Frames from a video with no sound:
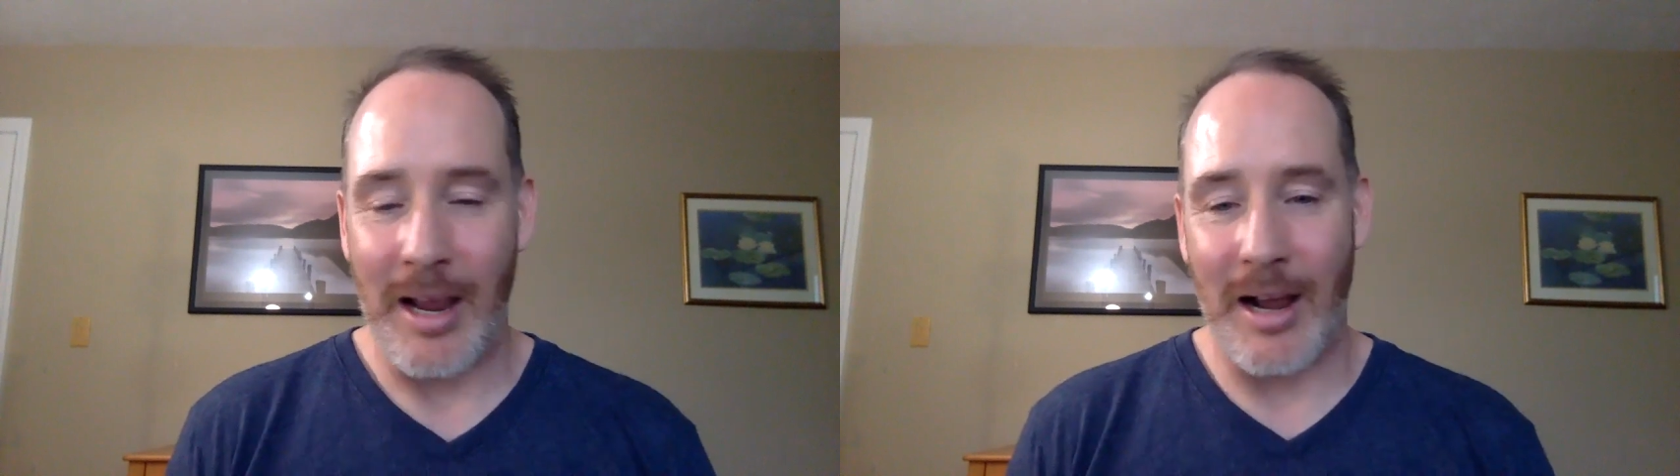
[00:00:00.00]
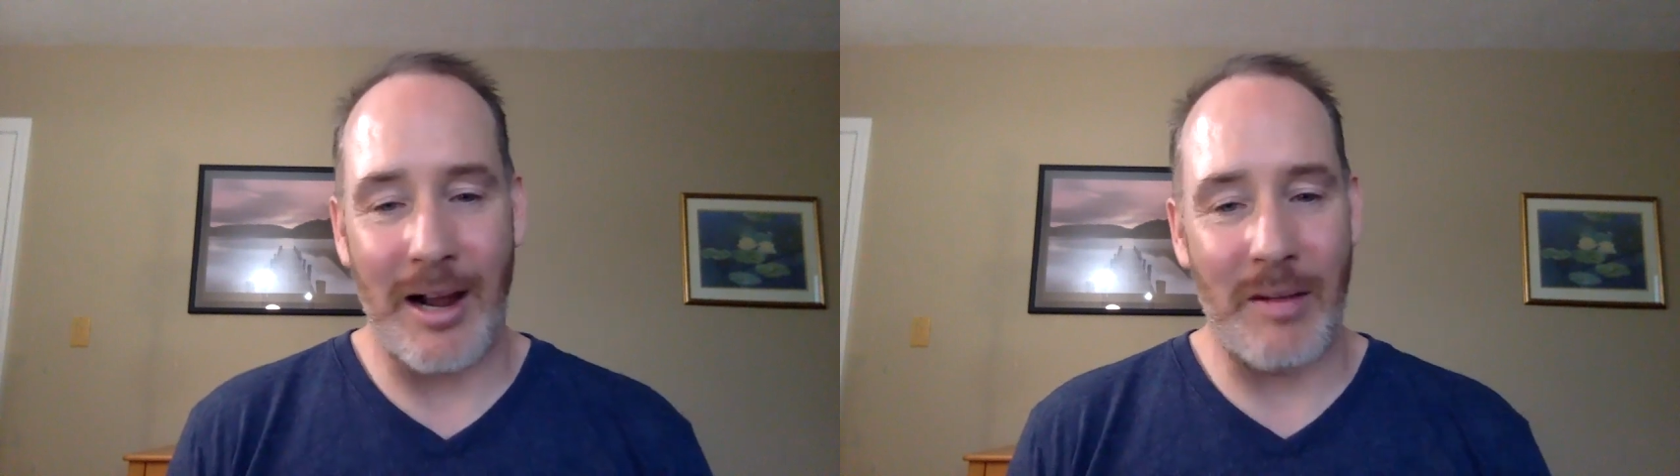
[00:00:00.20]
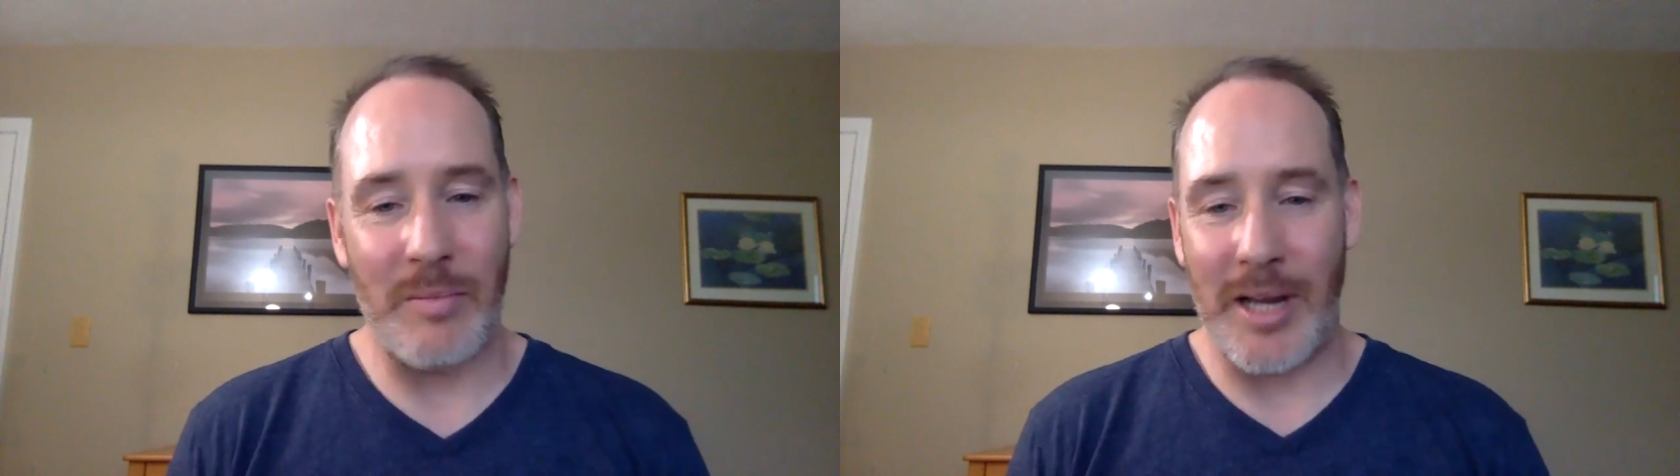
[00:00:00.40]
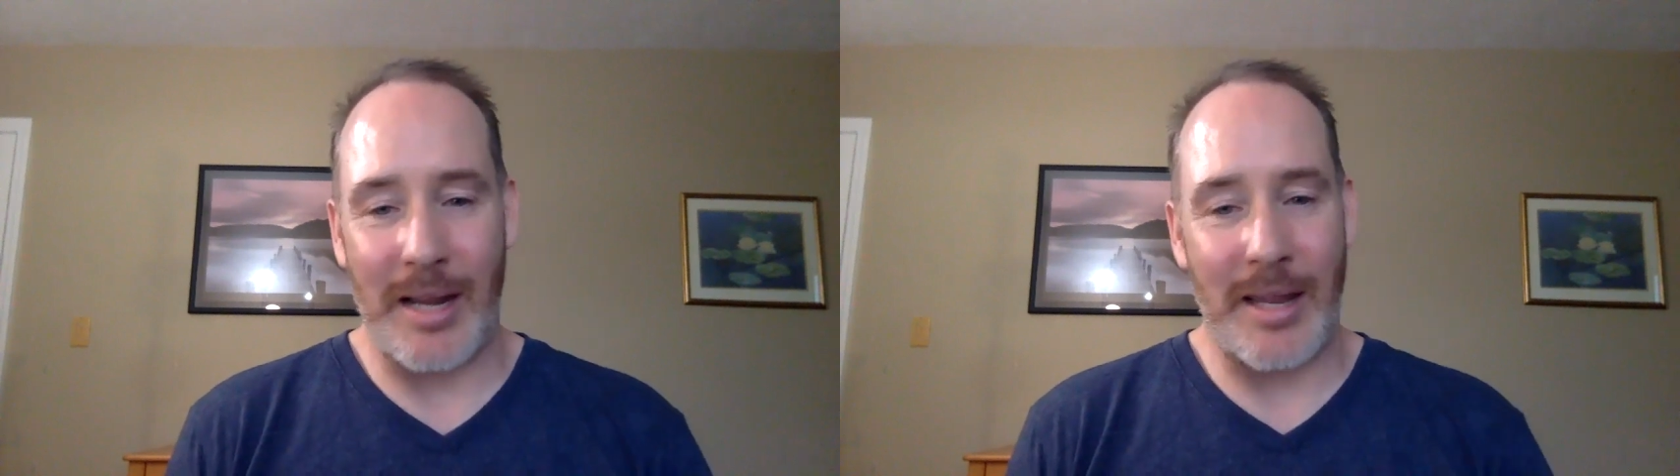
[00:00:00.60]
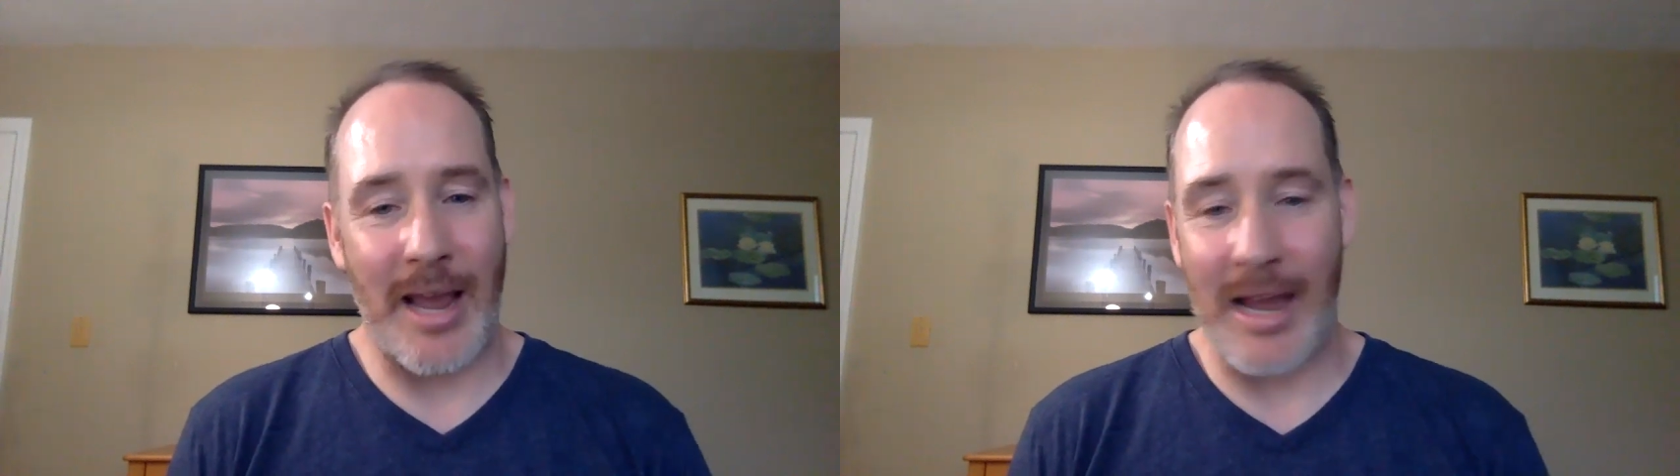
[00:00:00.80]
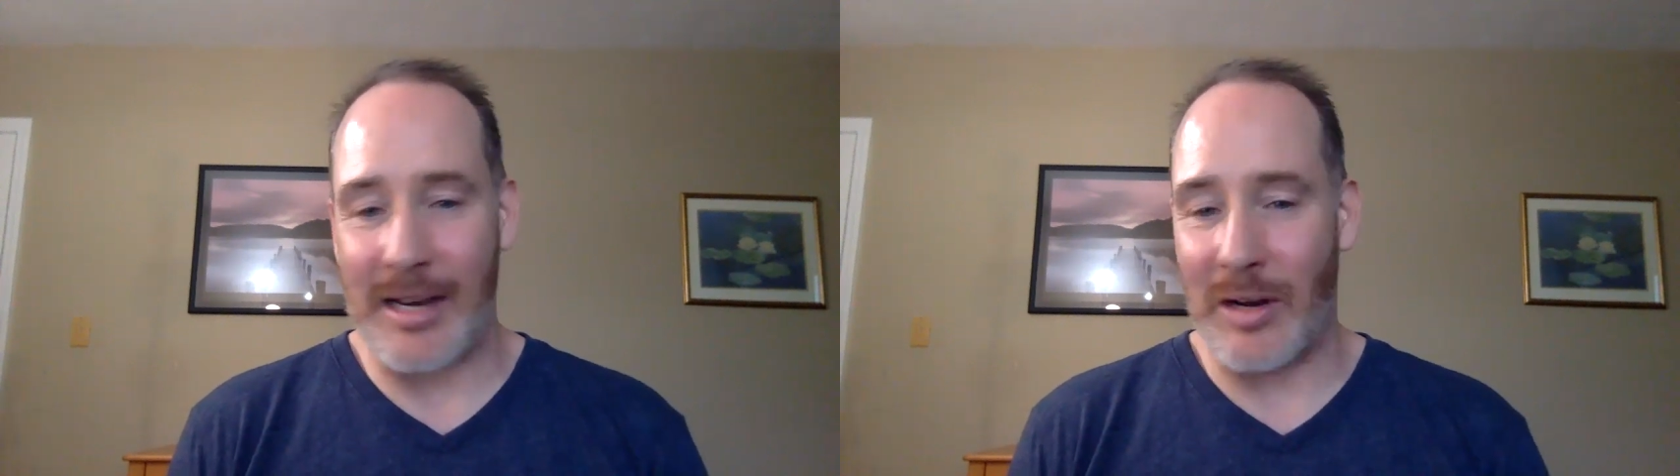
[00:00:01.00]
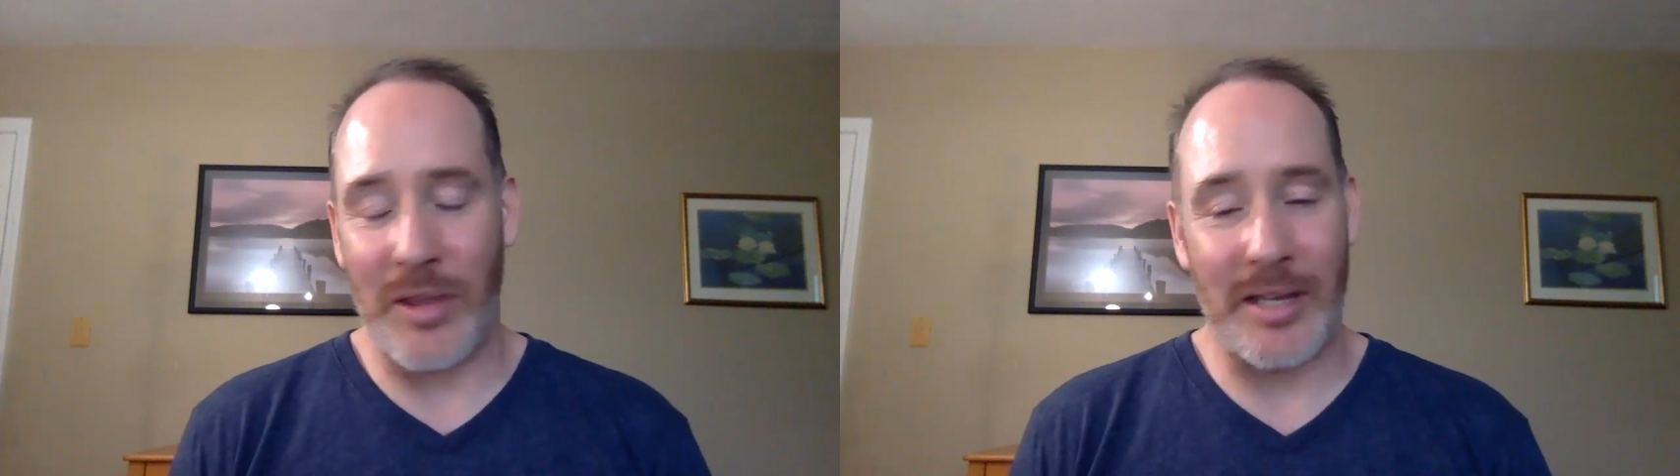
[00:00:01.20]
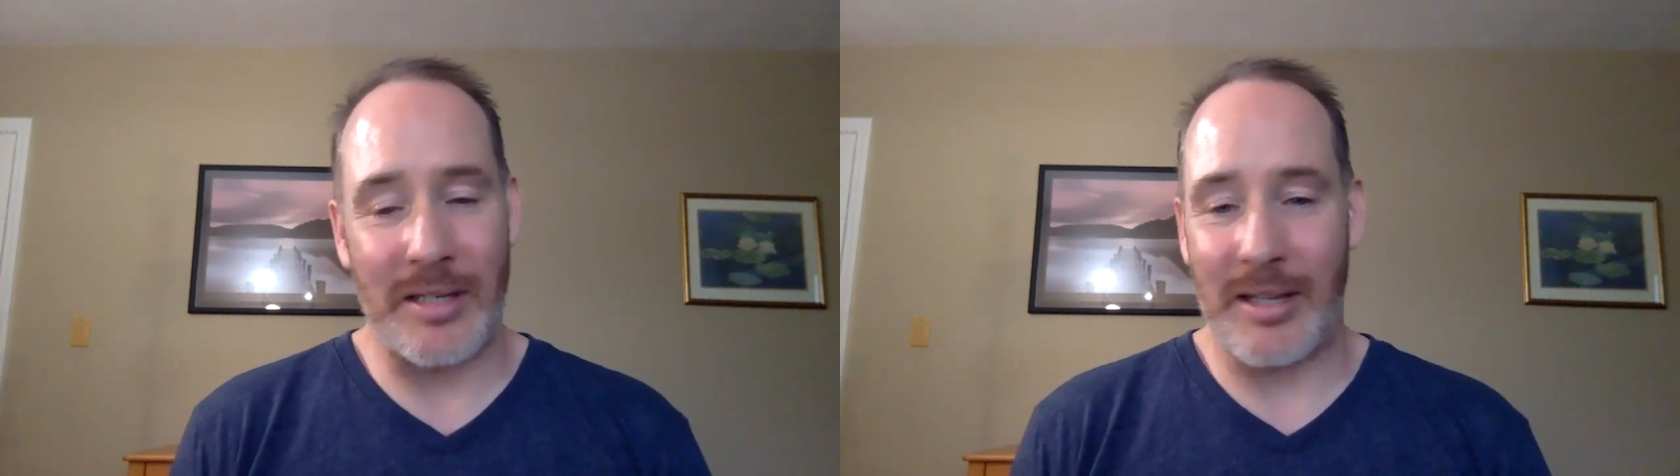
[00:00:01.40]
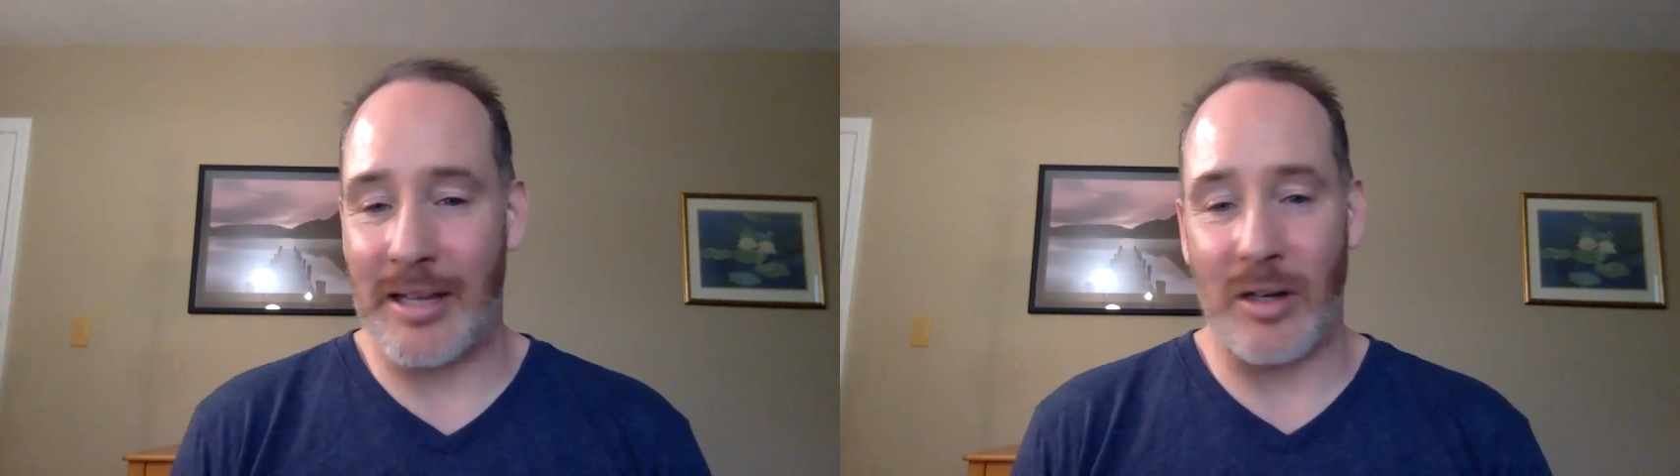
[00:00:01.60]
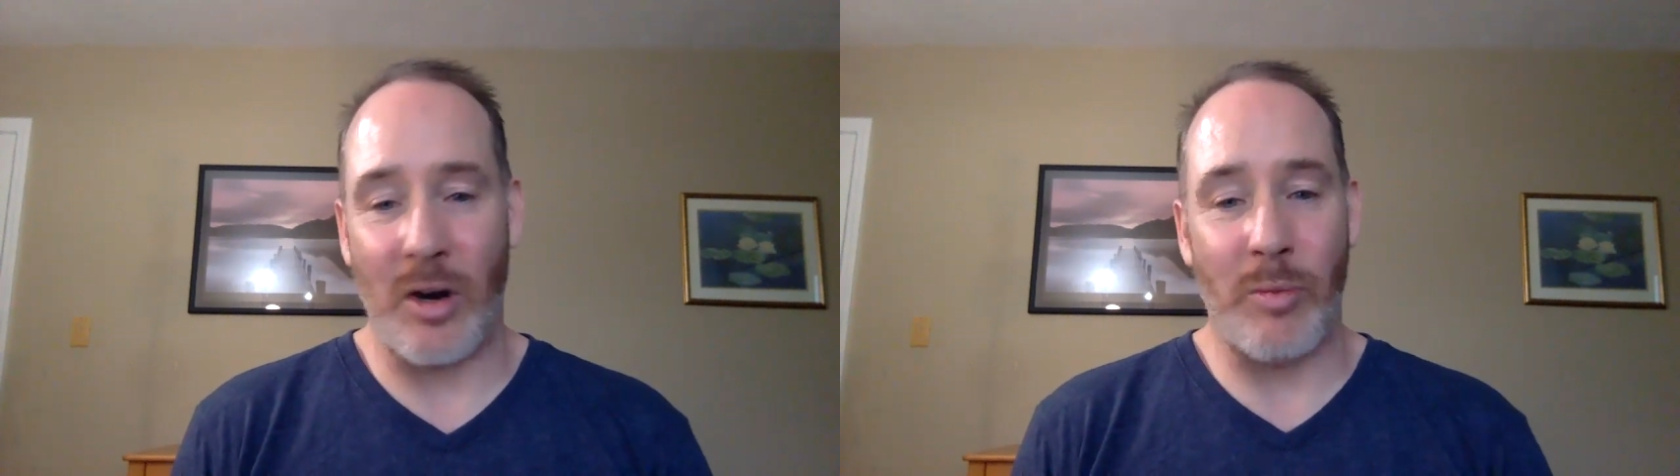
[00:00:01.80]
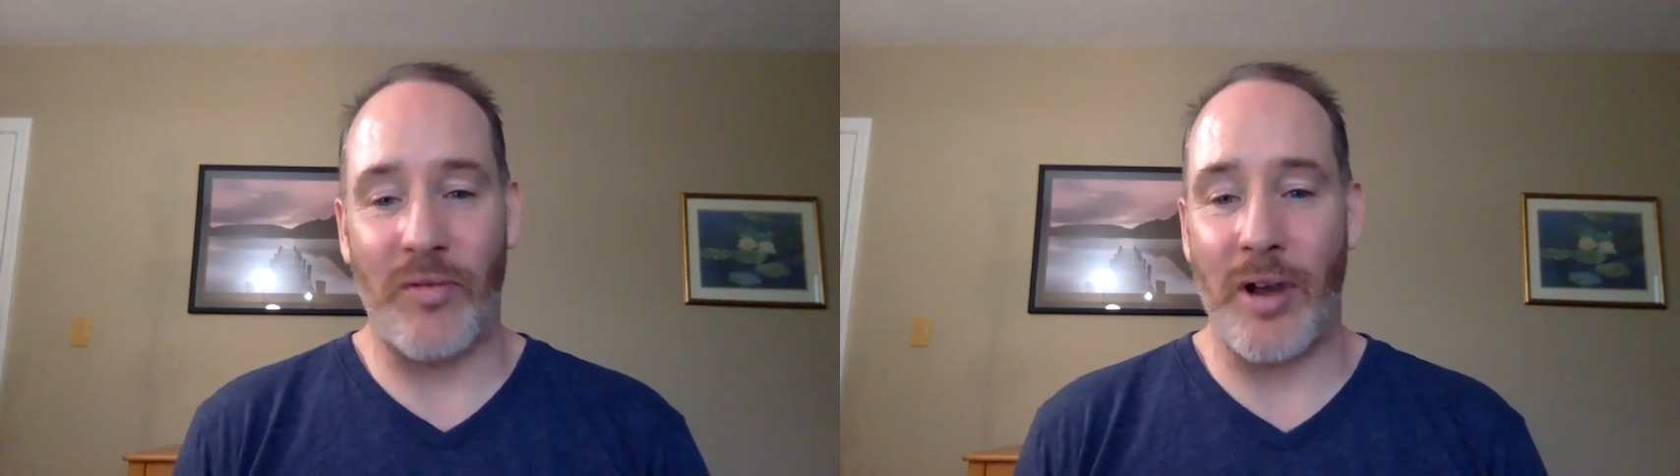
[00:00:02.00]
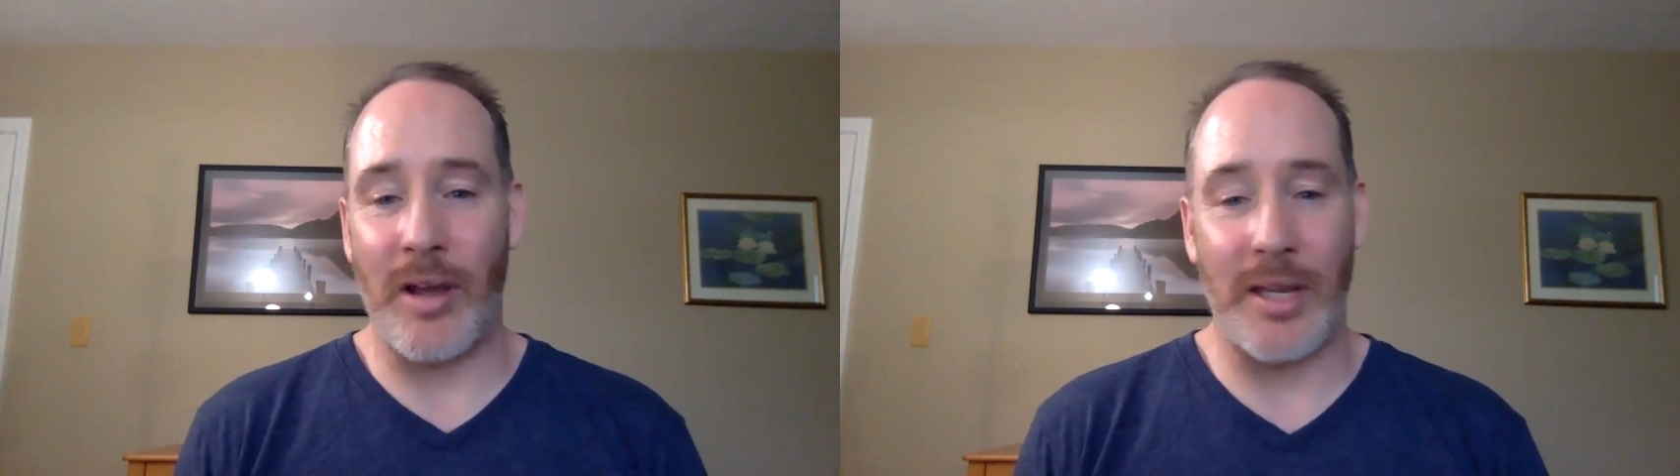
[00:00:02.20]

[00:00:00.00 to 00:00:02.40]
Beyond that, things at home are fun.